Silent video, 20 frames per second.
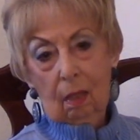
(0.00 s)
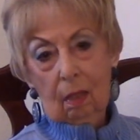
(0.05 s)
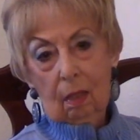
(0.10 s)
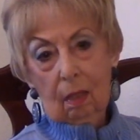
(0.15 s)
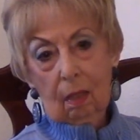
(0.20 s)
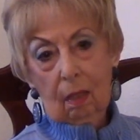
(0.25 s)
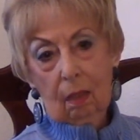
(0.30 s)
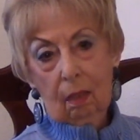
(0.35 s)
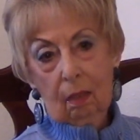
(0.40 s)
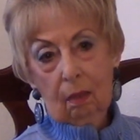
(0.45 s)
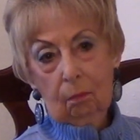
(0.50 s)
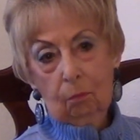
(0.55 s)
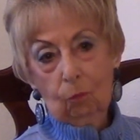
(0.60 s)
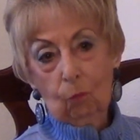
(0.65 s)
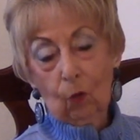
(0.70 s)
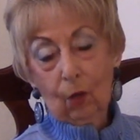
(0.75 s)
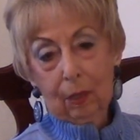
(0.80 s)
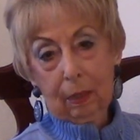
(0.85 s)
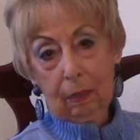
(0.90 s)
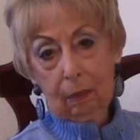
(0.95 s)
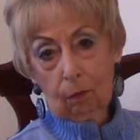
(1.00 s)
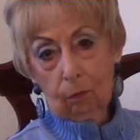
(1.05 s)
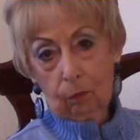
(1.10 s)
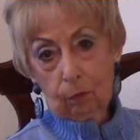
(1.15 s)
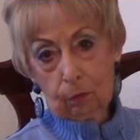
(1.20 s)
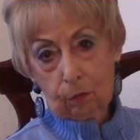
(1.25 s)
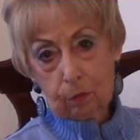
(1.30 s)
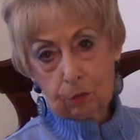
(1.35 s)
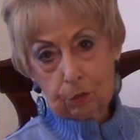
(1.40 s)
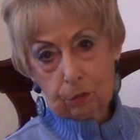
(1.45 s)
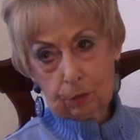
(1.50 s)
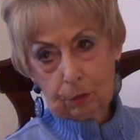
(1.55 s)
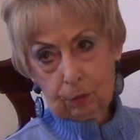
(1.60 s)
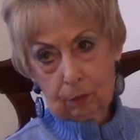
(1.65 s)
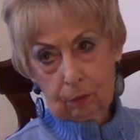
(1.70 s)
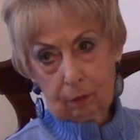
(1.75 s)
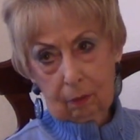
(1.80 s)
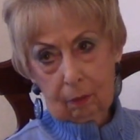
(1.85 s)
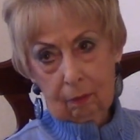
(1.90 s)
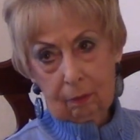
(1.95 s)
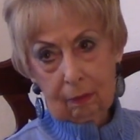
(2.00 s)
I'm Juanita Ruth Stewart,